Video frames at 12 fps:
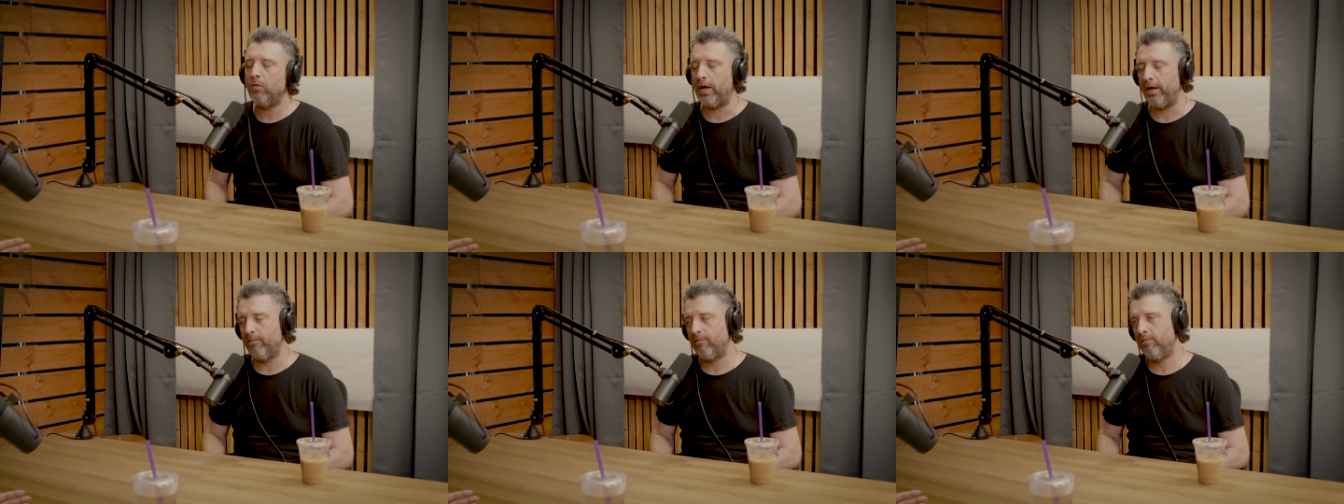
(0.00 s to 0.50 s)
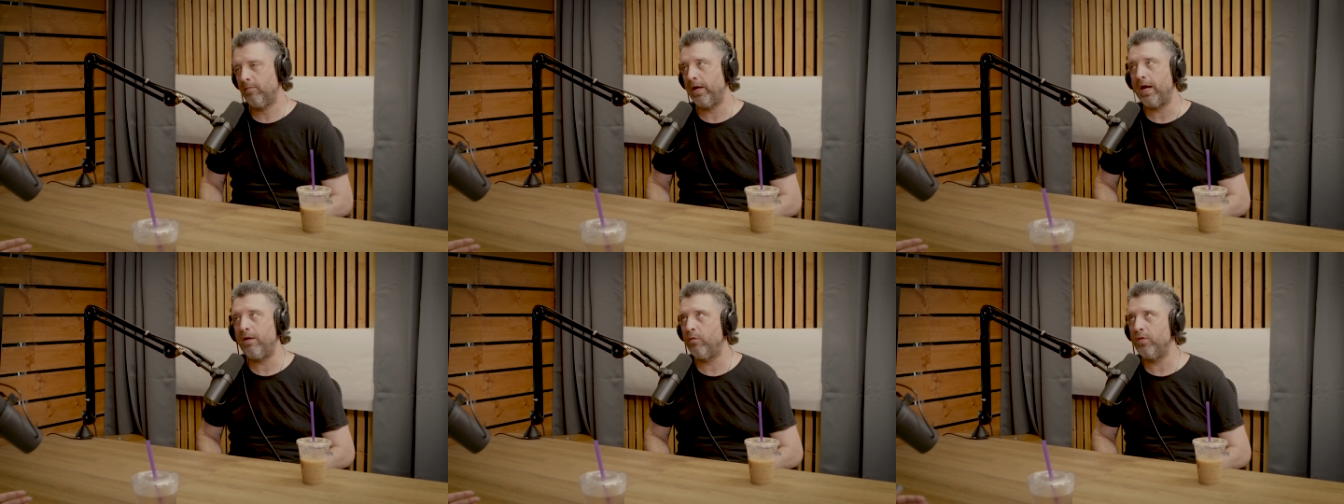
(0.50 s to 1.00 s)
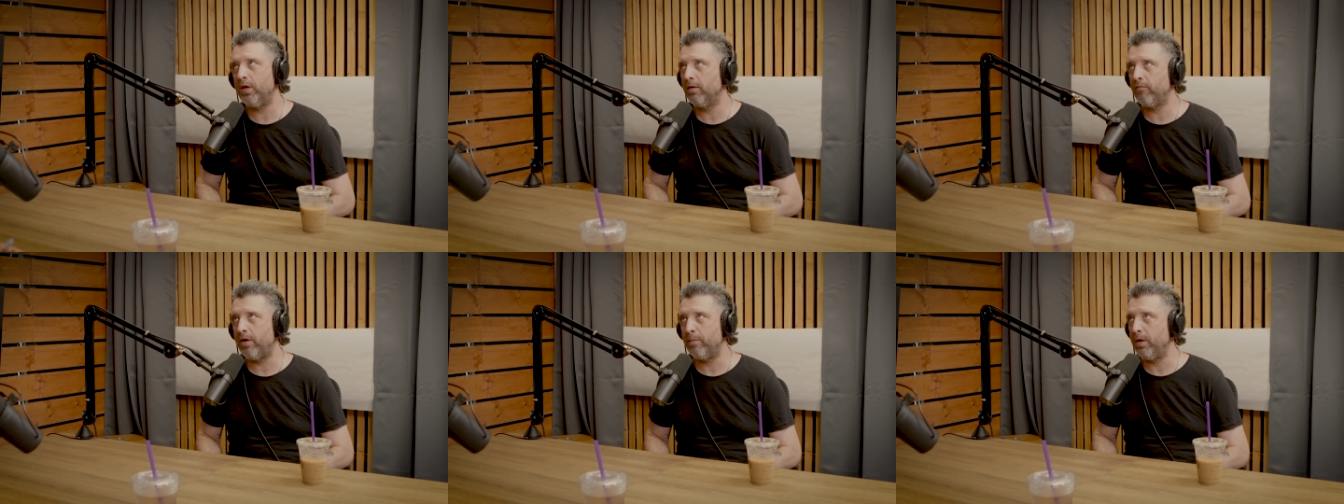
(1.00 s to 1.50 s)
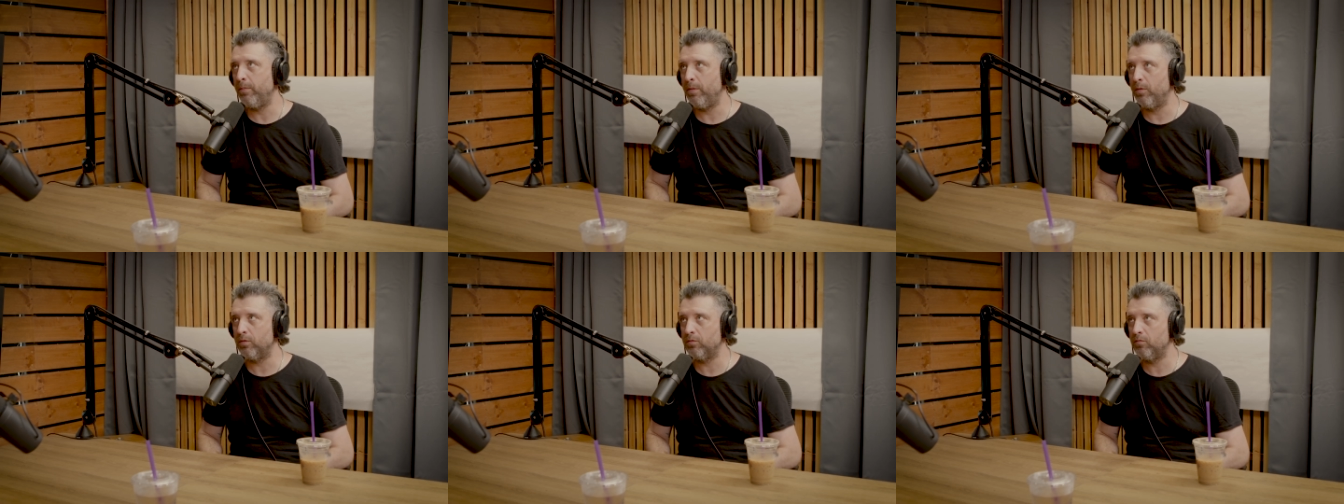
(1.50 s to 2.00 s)
Right. Like I don't think very many
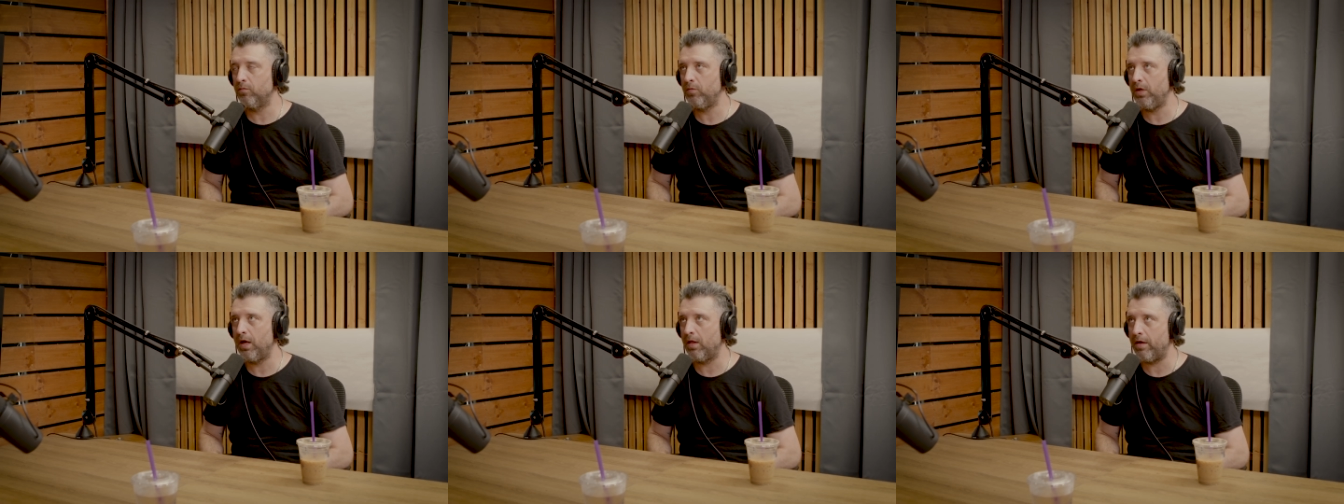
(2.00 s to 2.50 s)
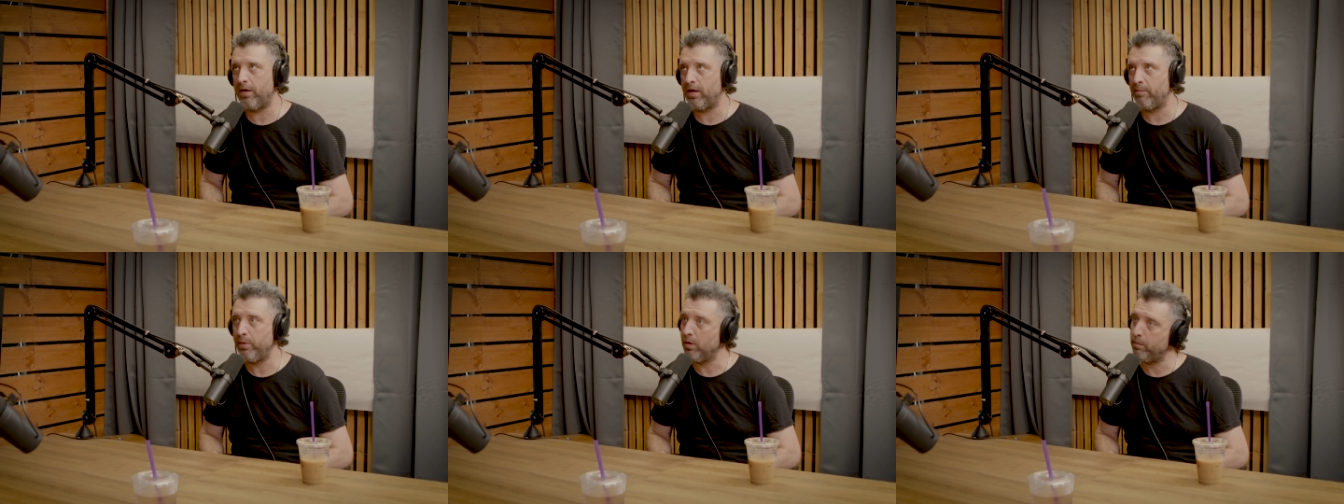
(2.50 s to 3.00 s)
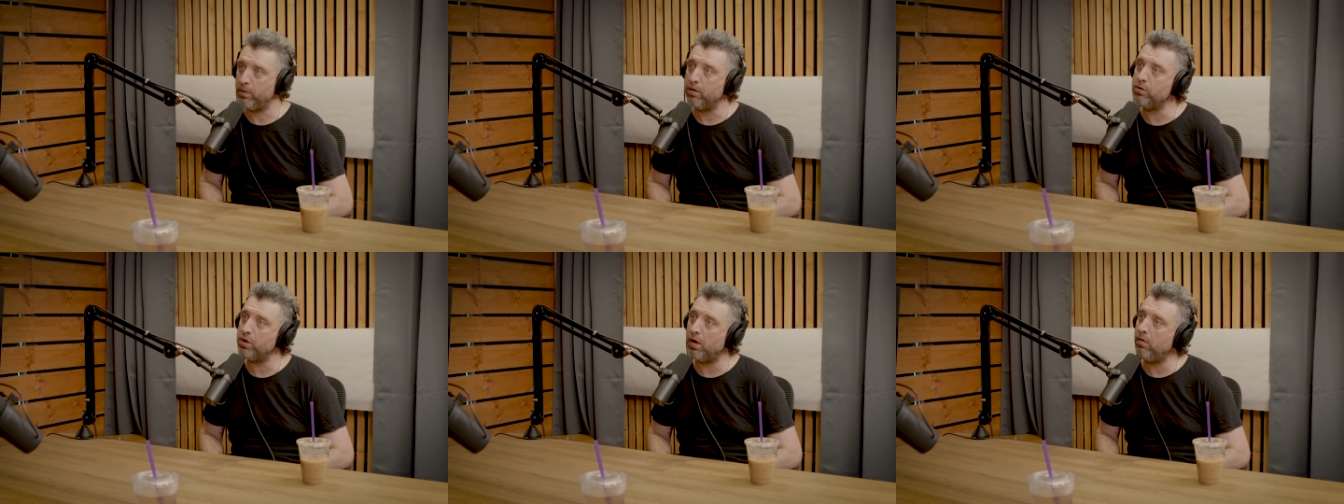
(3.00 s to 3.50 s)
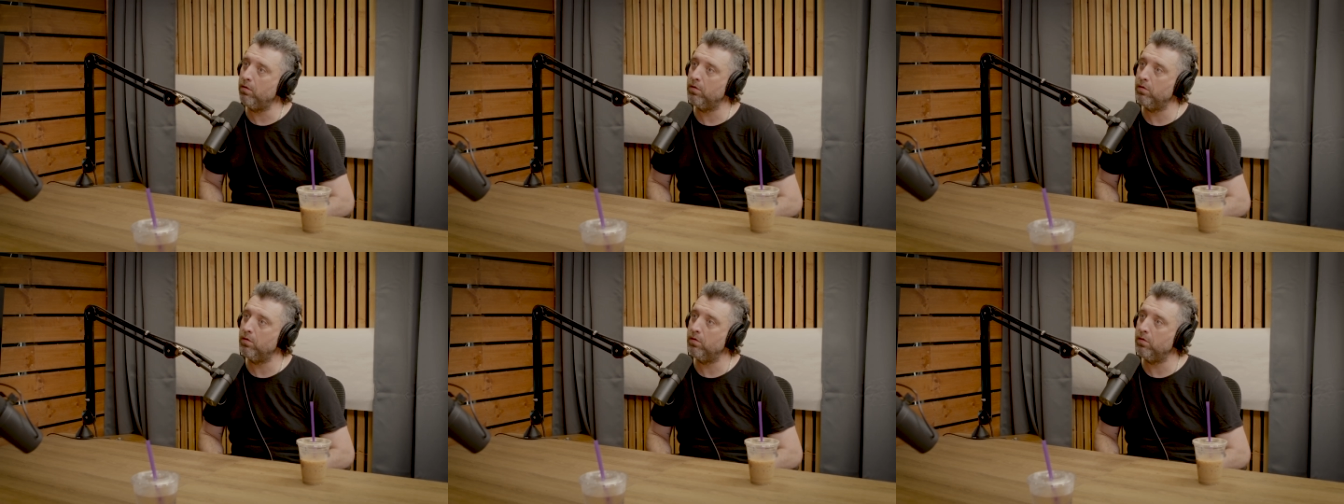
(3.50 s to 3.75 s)
people yell out at a Bill Burr show.